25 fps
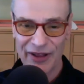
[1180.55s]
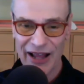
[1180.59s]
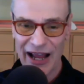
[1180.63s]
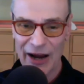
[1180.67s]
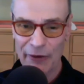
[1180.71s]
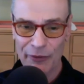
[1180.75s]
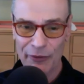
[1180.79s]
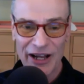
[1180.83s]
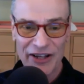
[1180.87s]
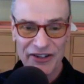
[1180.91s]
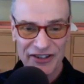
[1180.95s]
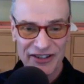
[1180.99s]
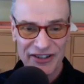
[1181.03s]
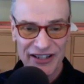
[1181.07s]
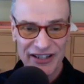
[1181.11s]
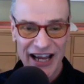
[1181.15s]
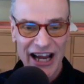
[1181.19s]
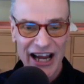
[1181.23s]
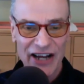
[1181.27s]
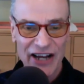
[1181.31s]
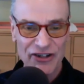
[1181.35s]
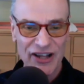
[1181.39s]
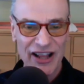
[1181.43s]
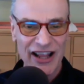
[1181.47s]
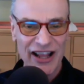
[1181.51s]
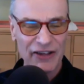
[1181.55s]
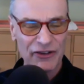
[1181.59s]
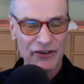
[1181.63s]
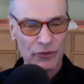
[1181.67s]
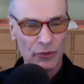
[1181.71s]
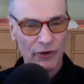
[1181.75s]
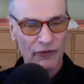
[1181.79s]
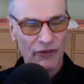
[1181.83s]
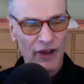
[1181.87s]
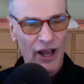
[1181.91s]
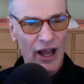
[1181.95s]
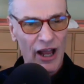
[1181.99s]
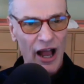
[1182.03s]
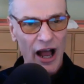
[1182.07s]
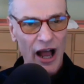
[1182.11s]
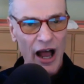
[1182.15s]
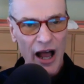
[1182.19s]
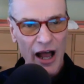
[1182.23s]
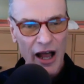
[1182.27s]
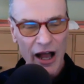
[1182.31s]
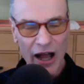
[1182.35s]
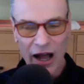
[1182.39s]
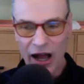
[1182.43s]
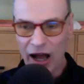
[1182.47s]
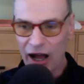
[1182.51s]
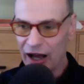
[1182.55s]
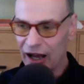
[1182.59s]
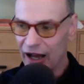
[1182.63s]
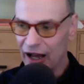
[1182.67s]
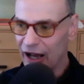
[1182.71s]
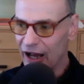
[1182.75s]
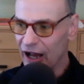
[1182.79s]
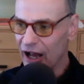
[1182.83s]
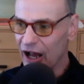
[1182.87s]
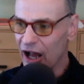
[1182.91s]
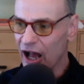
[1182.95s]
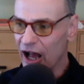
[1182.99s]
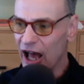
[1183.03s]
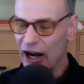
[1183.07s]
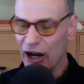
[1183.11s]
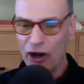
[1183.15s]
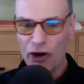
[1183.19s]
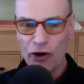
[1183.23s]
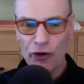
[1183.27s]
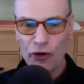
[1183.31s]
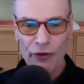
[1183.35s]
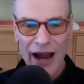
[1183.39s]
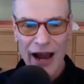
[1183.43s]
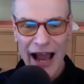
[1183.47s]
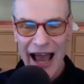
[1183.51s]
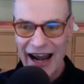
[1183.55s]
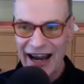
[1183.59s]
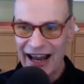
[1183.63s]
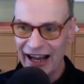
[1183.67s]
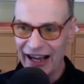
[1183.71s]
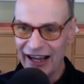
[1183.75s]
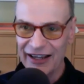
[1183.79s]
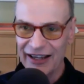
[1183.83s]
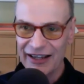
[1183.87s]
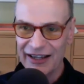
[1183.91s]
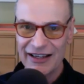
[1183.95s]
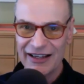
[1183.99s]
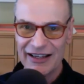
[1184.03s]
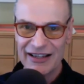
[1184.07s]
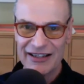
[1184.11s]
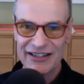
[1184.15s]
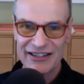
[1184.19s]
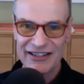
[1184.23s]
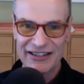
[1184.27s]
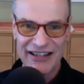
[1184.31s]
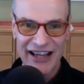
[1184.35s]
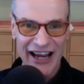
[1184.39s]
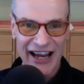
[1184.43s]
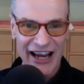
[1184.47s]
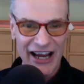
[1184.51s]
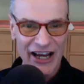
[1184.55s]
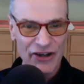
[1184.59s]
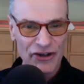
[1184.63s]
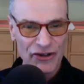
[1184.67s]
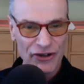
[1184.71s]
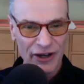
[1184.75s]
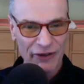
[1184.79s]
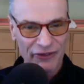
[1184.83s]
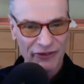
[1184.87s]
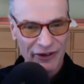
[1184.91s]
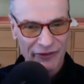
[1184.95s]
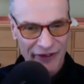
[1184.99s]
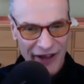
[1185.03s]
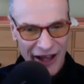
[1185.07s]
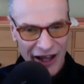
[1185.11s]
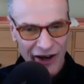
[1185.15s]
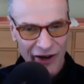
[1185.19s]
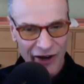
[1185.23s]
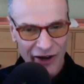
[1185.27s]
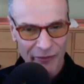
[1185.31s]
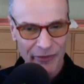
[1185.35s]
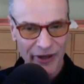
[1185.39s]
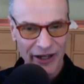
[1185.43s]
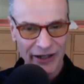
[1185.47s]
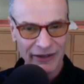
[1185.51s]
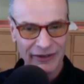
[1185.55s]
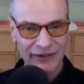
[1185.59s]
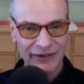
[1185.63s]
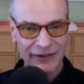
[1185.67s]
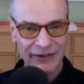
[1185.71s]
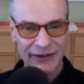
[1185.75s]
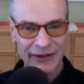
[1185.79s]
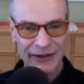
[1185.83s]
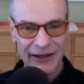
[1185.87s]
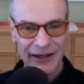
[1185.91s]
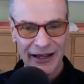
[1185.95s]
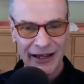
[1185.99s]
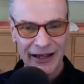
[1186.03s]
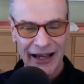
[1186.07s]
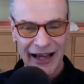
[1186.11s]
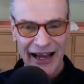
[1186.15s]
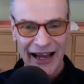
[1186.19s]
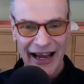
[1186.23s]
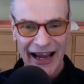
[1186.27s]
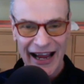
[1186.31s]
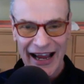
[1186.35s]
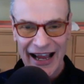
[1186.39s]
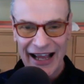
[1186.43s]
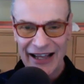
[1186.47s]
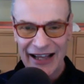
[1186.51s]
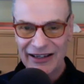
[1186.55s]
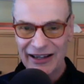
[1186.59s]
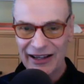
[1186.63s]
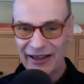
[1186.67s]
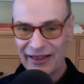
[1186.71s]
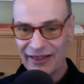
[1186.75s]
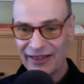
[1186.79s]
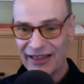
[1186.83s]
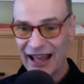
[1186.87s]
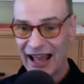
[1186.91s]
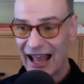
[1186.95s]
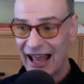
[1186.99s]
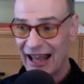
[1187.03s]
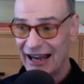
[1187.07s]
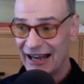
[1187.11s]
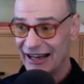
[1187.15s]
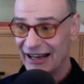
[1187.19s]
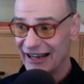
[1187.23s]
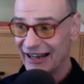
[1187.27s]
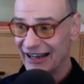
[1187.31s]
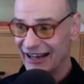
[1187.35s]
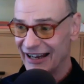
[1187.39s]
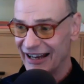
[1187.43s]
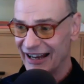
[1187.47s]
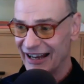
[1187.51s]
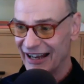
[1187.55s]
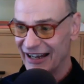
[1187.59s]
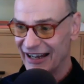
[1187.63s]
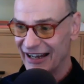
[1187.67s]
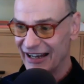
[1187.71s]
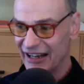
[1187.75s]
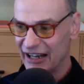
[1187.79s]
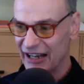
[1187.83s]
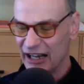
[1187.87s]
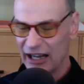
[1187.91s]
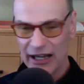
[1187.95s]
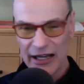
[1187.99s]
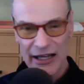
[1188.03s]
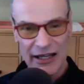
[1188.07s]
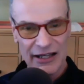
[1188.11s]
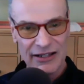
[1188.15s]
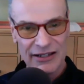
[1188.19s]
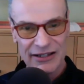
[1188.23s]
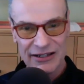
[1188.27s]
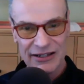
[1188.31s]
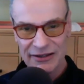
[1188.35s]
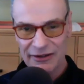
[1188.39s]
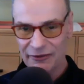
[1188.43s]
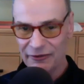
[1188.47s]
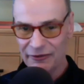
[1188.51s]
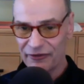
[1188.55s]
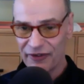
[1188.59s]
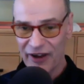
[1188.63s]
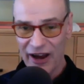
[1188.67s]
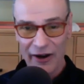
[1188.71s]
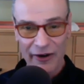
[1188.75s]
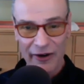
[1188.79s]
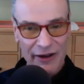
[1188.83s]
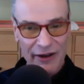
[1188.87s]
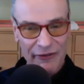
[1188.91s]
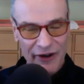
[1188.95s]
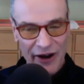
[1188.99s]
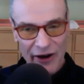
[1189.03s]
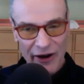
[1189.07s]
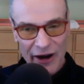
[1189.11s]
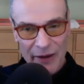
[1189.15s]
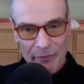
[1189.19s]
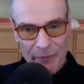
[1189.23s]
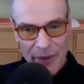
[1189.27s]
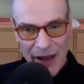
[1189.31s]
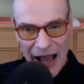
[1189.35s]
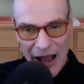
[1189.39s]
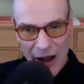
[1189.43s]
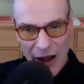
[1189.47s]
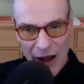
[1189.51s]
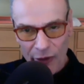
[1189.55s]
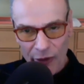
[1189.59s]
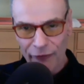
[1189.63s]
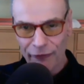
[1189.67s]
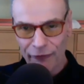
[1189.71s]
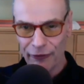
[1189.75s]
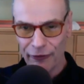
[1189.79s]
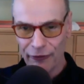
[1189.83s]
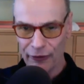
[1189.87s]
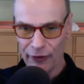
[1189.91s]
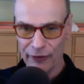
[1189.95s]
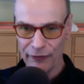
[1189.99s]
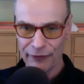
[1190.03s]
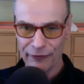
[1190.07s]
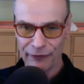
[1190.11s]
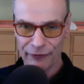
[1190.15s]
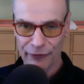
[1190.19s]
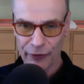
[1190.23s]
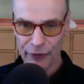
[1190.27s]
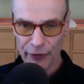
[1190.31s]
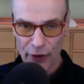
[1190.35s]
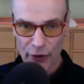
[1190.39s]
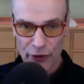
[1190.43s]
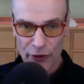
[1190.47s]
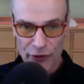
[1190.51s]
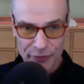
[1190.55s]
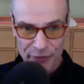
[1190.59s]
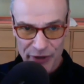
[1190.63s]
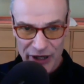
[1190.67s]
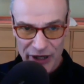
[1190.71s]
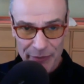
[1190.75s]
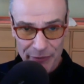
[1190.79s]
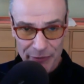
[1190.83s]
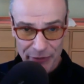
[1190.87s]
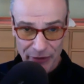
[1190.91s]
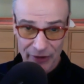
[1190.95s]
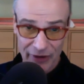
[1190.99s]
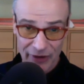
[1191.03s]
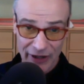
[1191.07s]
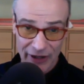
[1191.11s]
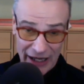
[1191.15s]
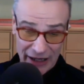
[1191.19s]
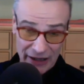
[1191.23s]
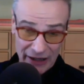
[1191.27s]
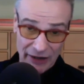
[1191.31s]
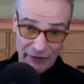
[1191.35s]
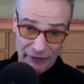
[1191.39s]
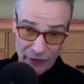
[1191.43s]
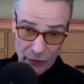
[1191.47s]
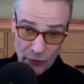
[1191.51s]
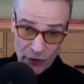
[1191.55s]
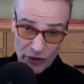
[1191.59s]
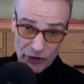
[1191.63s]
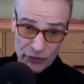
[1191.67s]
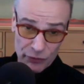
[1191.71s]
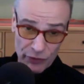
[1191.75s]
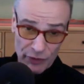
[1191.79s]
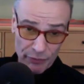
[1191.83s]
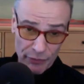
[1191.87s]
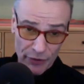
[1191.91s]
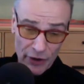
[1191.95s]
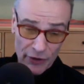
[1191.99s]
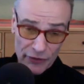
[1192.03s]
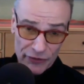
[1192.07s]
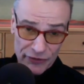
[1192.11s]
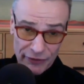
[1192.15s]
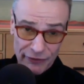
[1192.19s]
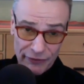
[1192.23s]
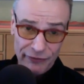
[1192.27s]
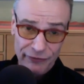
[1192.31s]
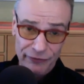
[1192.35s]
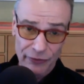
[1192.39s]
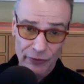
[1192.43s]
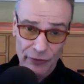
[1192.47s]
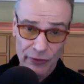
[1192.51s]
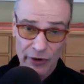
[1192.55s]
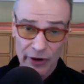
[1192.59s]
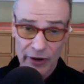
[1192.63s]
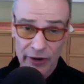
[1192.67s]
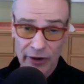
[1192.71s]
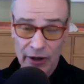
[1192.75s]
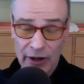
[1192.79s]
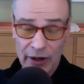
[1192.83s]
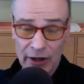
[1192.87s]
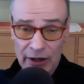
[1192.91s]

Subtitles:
red stage and that sort of autocratic stage of development. And that it is very, very powerful for those people. And of course, repulsive for